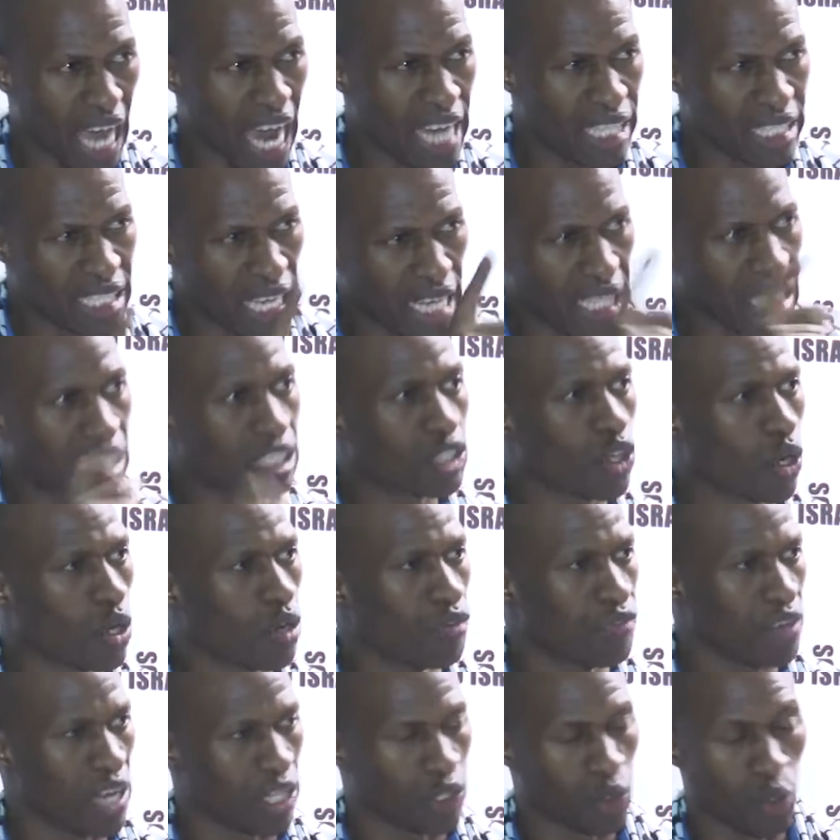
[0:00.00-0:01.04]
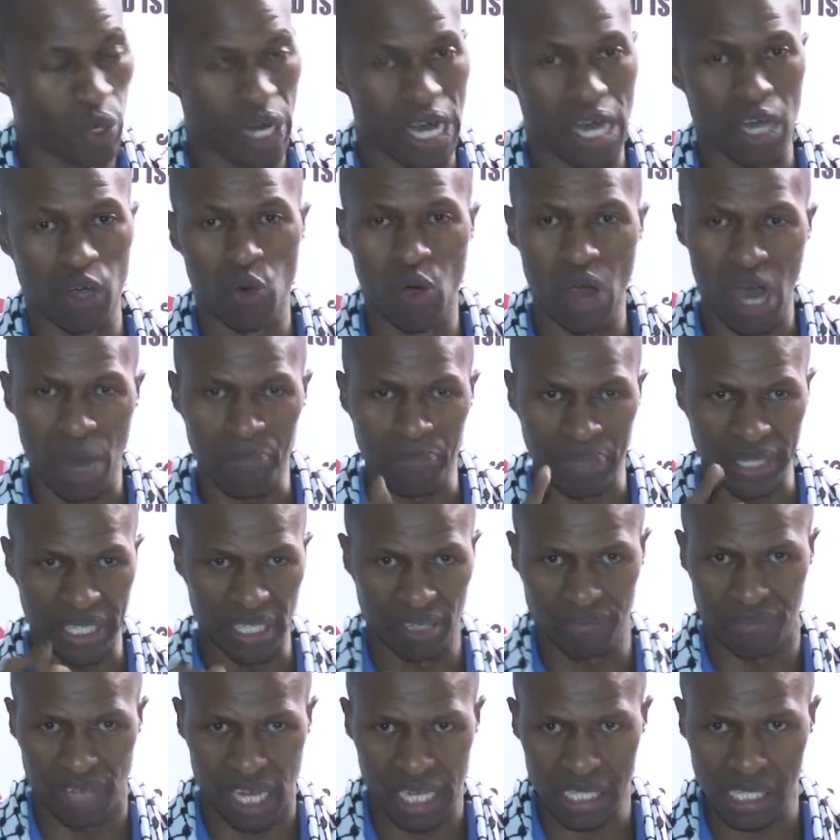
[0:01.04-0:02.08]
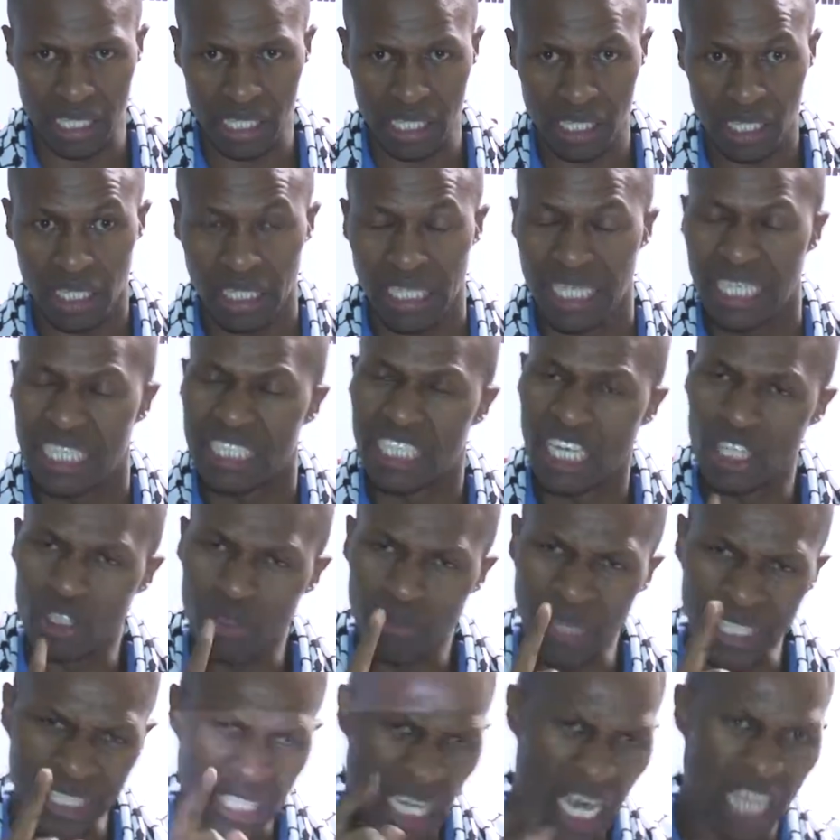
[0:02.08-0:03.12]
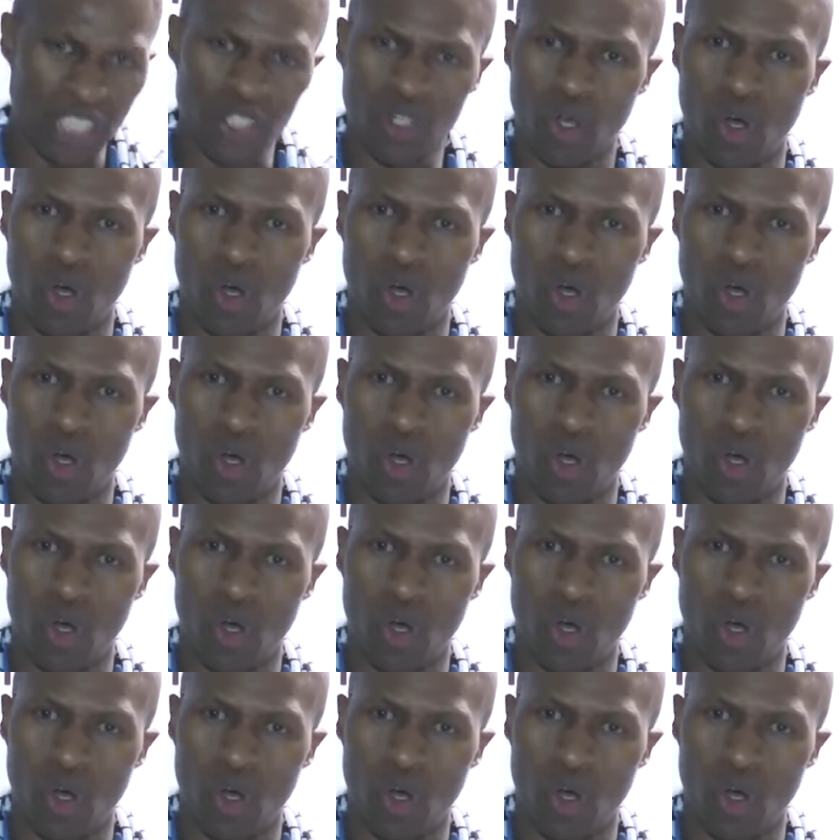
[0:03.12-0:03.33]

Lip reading: I challenge all of us who are believers, that we must ask